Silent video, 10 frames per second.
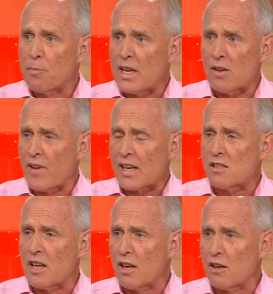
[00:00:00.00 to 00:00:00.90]
of being
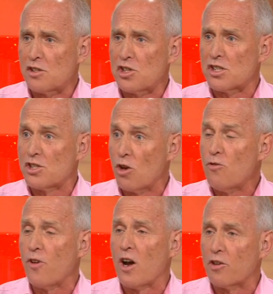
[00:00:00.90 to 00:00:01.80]
vaccinated just
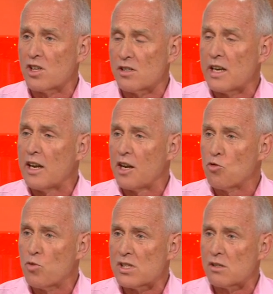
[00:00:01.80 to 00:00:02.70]
so far exceed
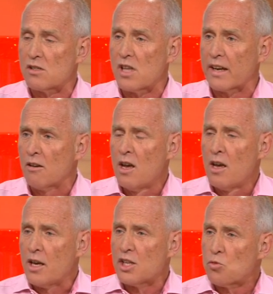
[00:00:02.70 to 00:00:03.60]
any risks that
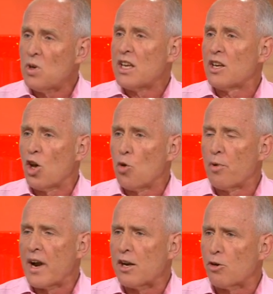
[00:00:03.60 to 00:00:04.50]
it's really a
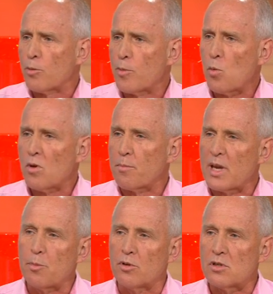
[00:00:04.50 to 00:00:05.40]
no-brainer, and we want
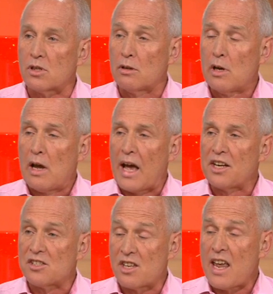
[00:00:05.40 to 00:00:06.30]
people to
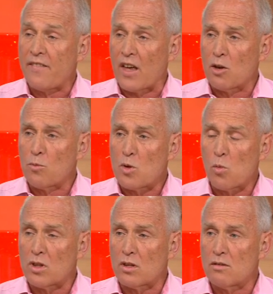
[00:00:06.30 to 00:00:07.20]
understand that, and we
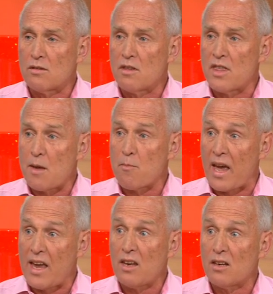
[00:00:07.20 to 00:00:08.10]
want
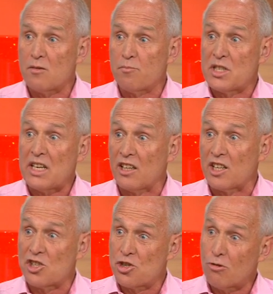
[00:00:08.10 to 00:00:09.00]
them, and
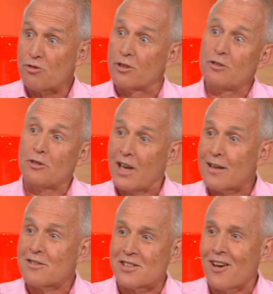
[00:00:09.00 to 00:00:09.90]
particularly children who
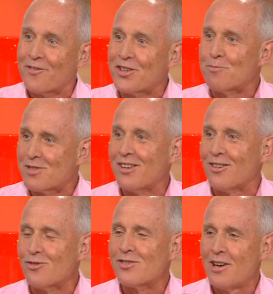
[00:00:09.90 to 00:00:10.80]
can't decide for
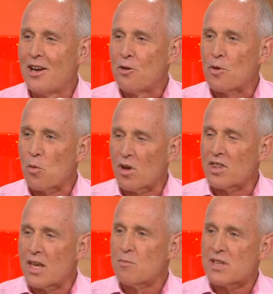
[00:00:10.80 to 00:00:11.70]
themselves, we
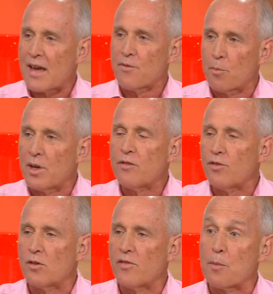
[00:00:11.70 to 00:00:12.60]
want them to have the
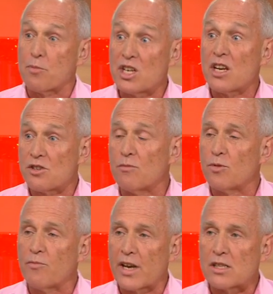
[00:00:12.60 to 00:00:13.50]
benefit of that protection
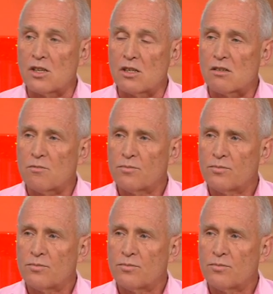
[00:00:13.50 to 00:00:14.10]
from vaccines.